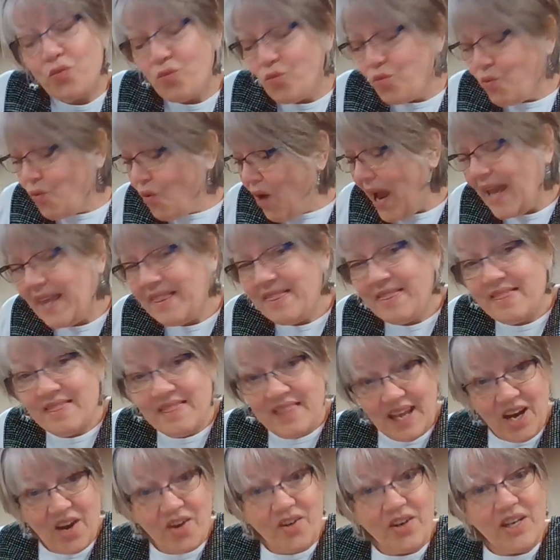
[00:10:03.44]
right
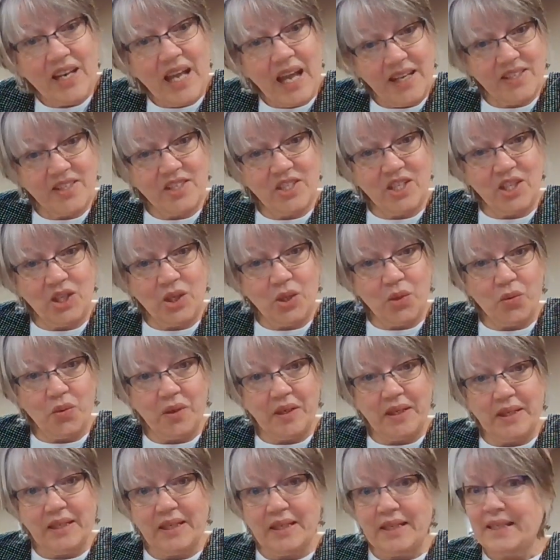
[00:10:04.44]
there next to you,
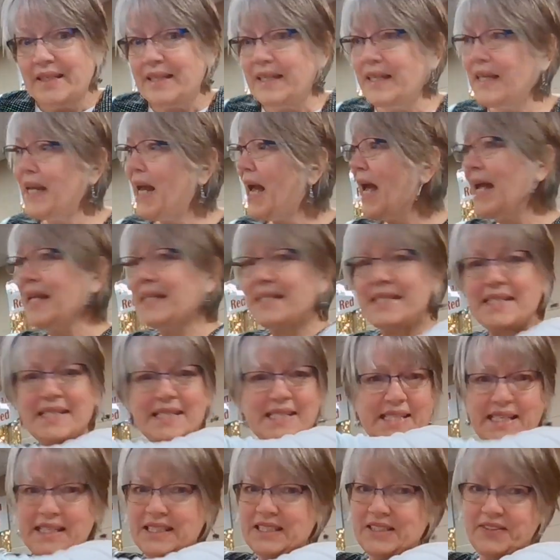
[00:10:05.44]
not
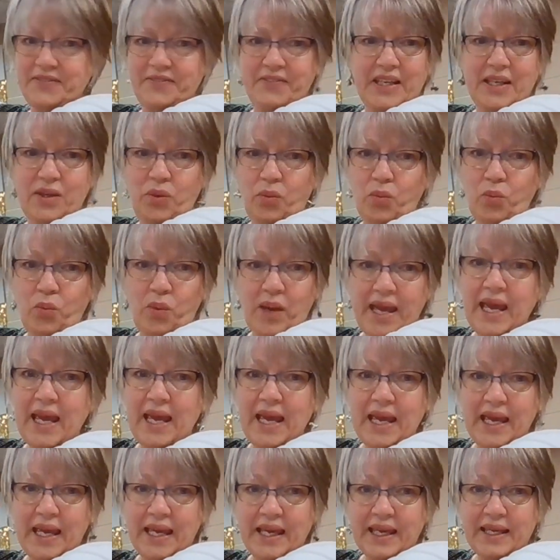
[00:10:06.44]
six feet
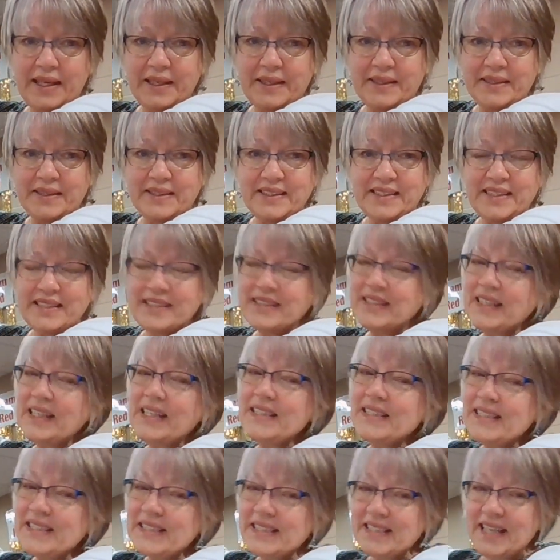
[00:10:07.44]
away.
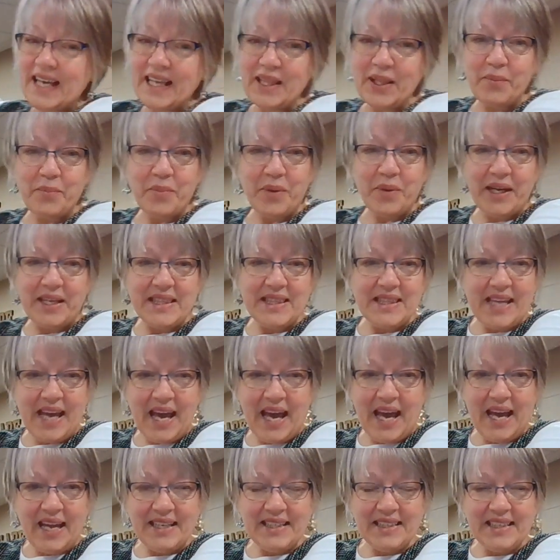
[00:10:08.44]
Let's celebrate
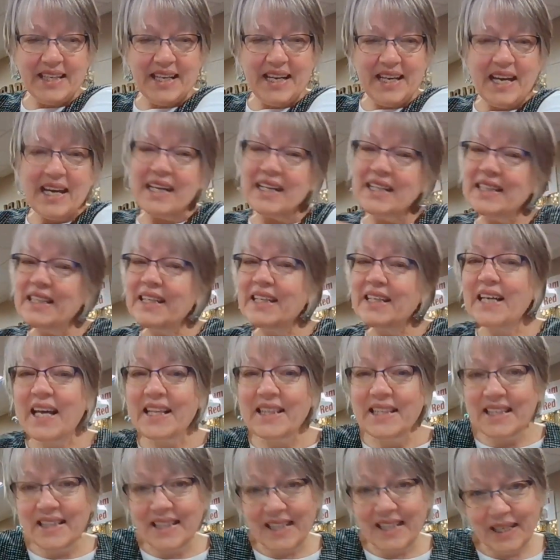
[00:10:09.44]
that. Click
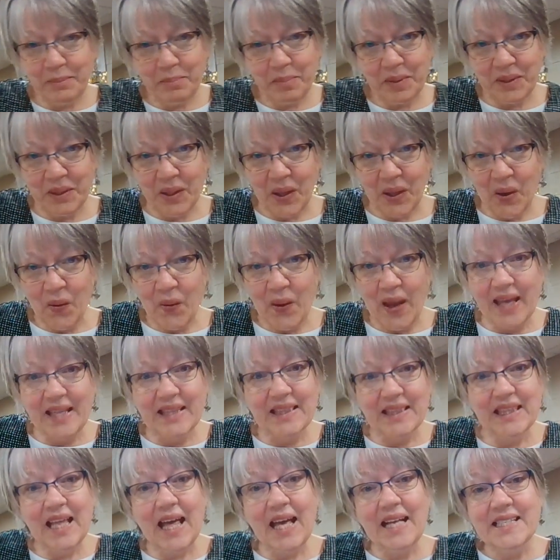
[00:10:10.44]
on the link below
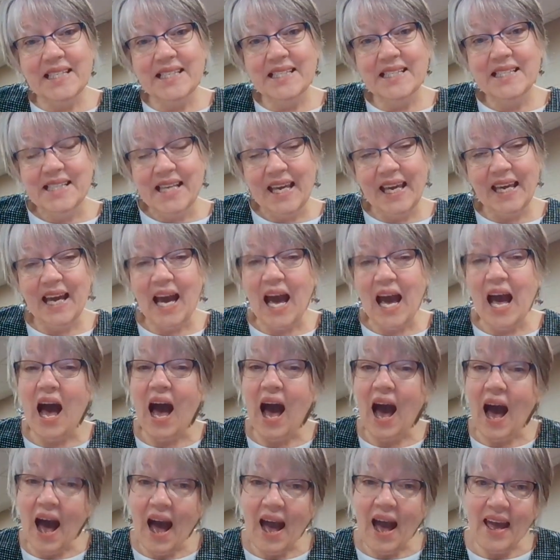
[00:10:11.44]
and let's sing
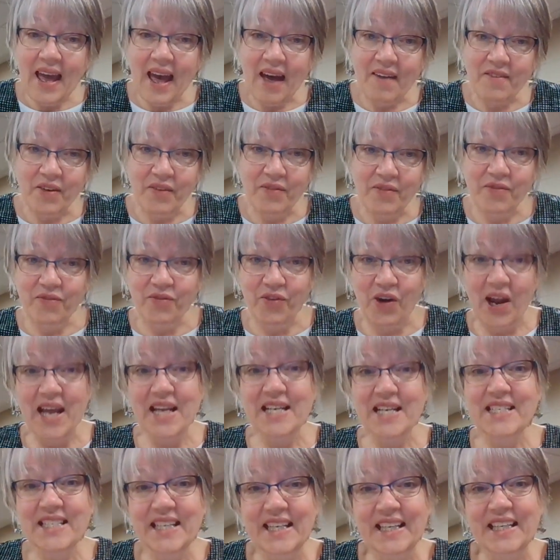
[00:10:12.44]
I Have a
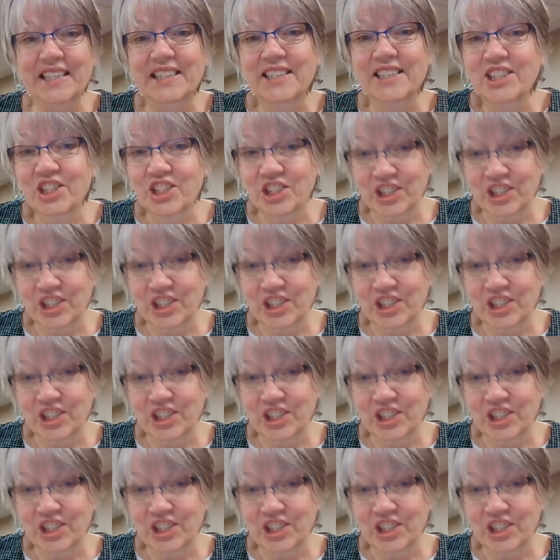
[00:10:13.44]
Friend in